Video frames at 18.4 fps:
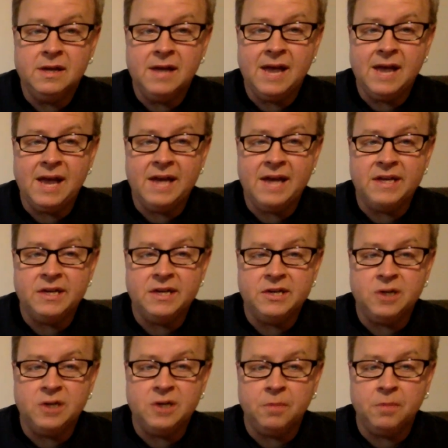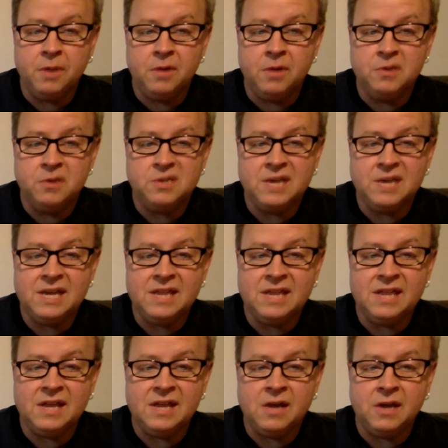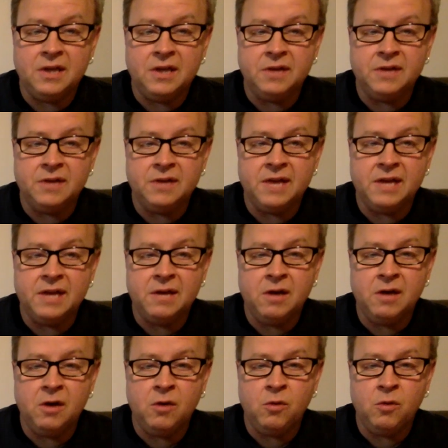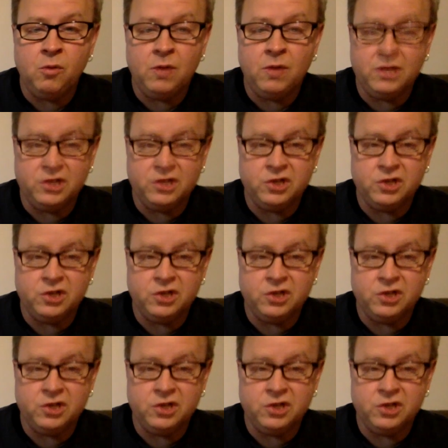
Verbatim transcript: and don't post anything on there that you don't want to